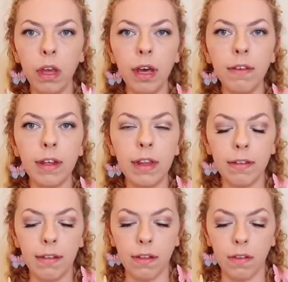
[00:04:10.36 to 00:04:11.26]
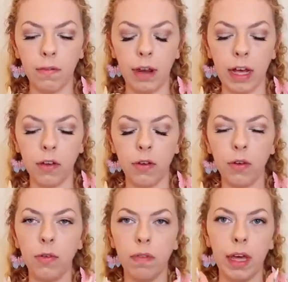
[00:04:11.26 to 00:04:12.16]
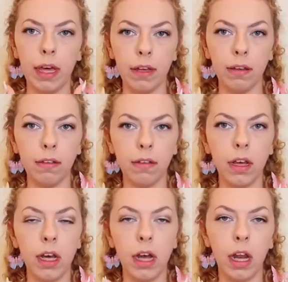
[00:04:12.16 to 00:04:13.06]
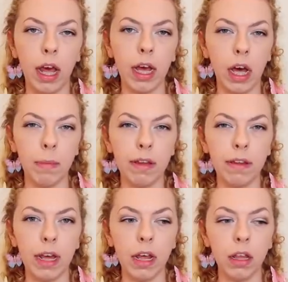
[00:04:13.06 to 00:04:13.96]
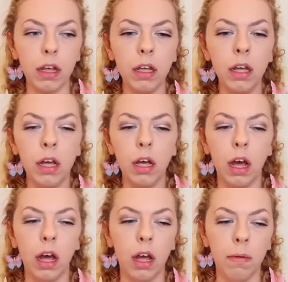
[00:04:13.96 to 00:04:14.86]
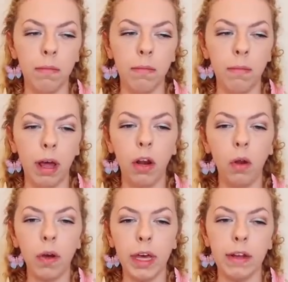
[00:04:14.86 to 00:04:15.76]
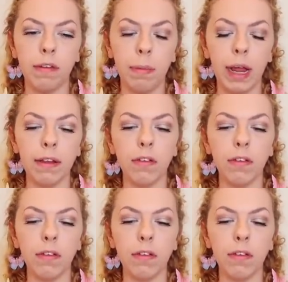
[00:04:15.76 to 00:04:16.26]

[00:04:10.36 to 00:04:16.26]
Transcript: I see this sense of like two things like coming together, like locking into place.